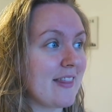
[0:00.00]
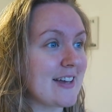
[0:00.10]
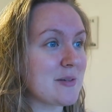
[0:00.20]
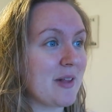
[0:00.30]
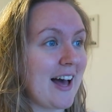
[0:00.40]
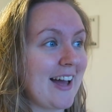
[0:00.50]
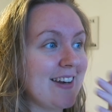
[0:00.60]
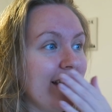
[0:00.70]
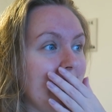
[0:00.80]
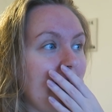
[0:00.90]
that is the
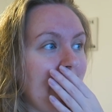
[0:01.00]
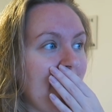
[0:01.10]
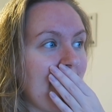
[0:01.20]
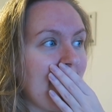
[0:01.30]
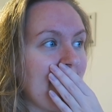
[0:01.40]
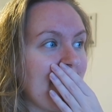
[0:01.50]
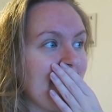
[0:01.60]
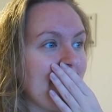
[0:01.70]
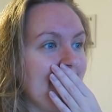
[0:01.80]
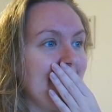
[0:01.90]
plan.
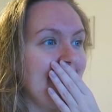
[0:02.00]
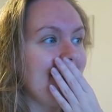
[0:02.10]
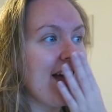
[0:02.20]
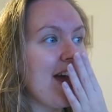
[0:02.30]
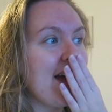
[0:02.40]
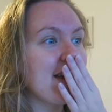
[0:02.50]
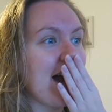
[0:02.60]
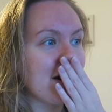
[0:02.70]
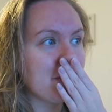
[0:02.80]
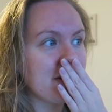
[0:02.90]
I
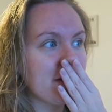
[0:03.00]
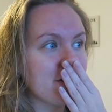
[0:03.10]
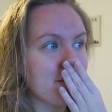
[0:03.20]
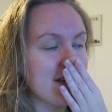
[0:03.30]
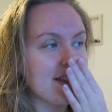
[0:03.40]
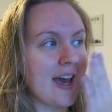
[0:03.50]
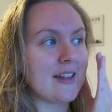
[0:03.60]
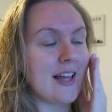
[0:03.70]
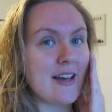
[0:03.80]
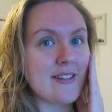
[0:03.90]
cannot believe how snowy it's
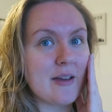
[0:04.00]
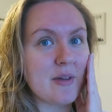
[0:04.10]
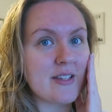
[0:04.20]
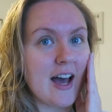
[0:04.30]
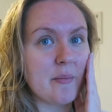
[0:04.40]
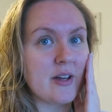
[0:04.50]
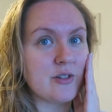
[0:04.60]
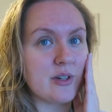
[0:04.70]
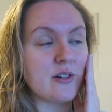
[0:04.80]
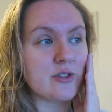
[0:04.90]
getting. Last time this
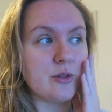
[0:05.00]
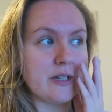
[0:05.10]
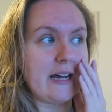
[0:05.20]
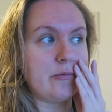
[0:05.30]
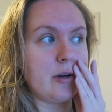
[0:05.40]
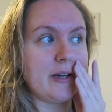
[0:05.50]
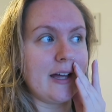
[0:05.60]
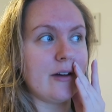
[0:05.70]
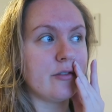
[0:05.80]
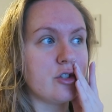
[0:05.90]
happened, we got snowed in where we
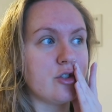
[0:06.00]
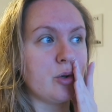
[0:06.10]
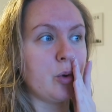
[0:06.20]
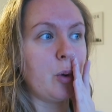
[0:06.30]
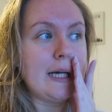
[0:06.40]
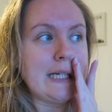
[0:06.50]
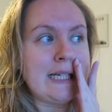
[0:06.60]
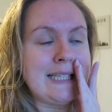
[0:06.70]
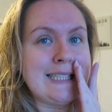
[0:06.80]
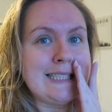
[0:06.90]
live, so
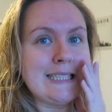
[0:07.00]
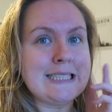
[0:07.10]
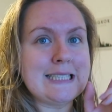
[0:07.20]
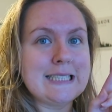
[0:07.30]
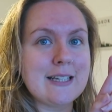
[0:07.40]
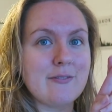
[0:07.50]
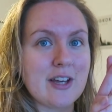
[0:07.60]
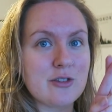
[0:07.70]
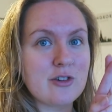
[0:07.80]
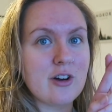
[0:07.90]

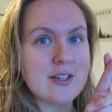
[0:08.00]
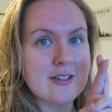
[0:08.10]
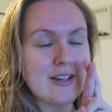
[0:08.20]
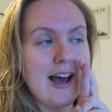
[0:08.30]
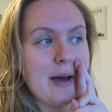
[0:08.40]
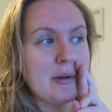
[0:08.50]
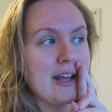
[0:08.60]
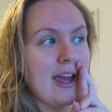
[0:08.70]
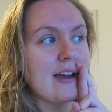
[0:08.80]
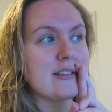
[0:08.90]
fingers crossed that doesn't happen
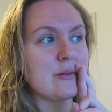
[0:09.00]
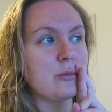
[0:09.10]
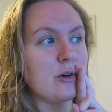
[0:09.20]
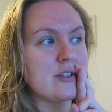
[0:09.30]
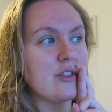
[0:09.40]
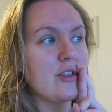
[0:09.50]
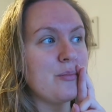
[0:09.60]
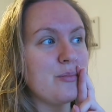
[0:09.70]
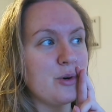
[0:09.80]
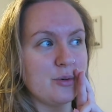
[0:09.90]
again, because it wasn't the
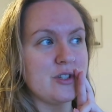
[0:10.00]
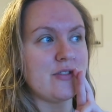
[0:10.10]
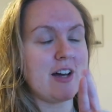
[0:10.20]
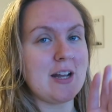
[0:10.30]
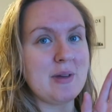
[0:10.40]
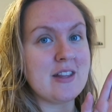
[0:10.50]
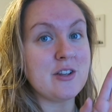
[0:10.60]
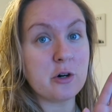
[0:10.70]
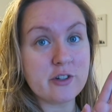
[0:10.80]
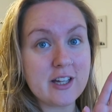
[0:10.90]
most fun. I mean, the
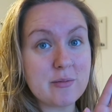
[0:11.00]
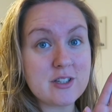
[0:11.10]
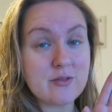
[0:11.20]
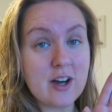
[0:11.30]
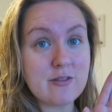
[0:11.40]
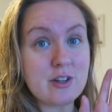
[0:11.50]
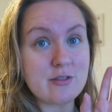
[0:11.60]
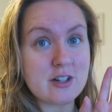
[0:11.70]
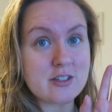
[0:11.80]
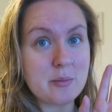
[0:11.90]
novelty was fun for the
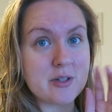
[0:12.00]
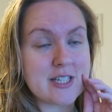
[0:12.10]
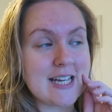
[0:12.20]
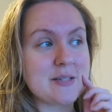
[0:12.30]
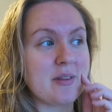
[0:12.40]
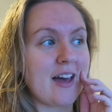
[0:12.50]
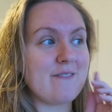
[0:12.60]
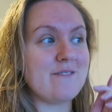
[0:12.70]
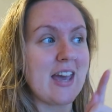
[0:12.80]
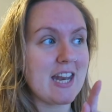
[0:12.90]
first couple of days, but
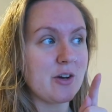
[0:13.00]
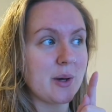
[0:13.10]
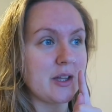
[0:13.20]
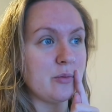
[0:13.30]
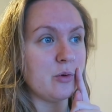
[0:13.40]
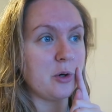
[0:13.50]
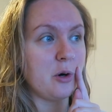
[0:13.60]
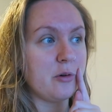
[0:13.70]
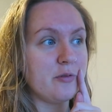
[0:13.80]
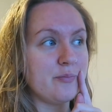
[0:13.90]
that very quickly wore
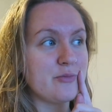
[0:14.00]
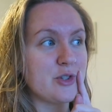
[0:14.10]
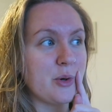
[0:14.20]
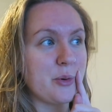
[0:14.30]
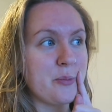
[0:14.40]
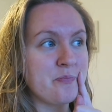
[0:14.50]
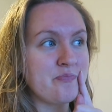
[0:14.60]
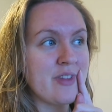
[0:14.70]
off. So